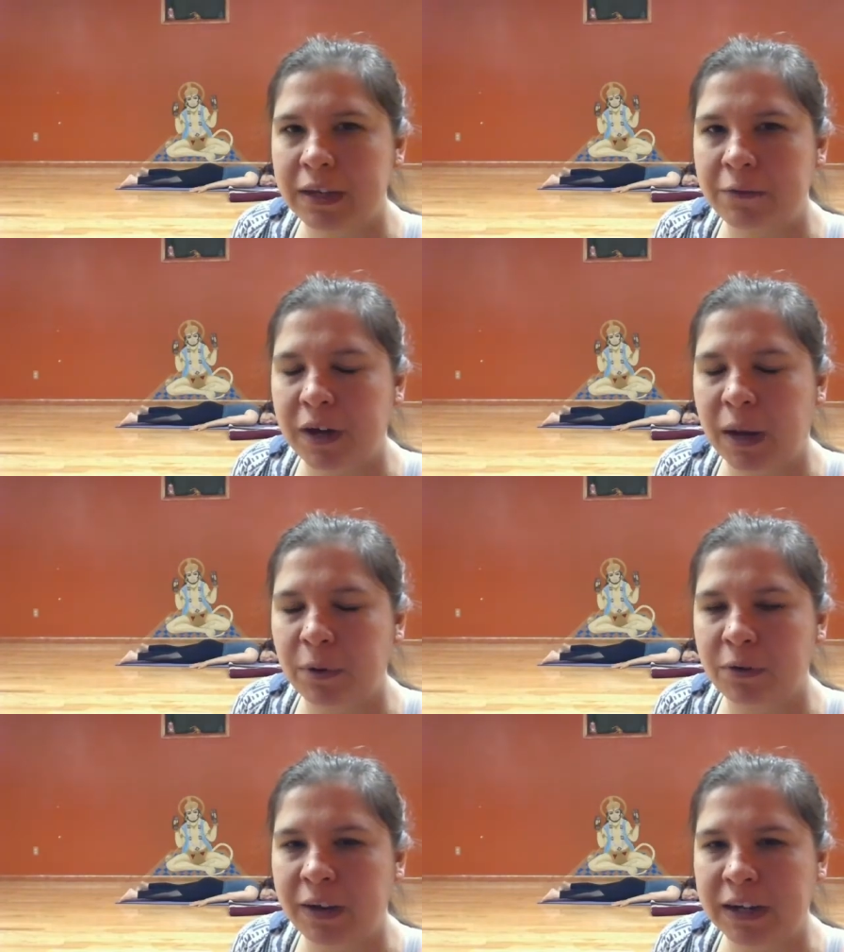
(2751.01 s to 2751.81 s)
if not
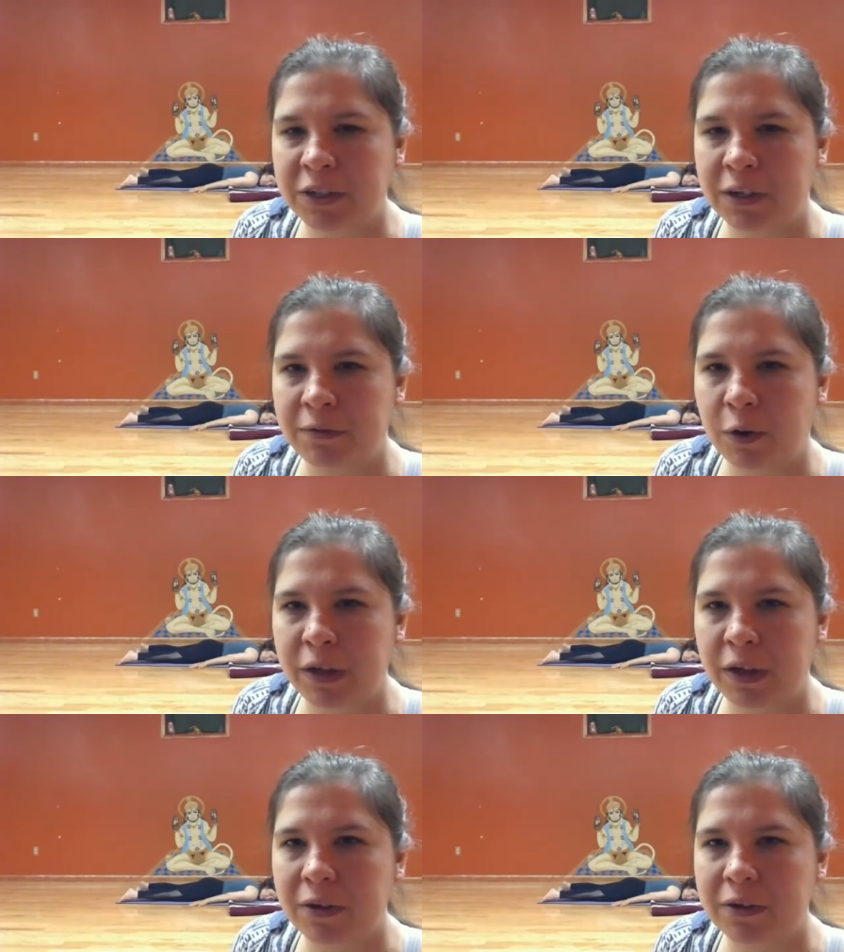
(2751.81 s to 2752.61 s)
perfection, of all
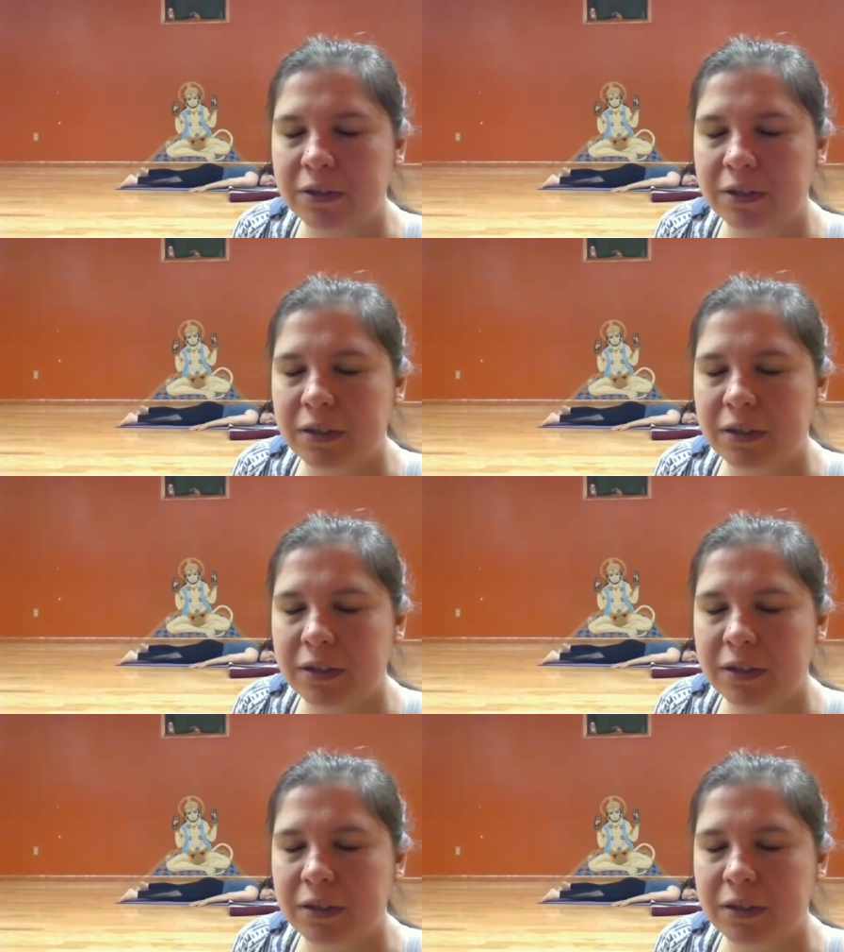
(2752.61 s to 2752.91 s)
the others.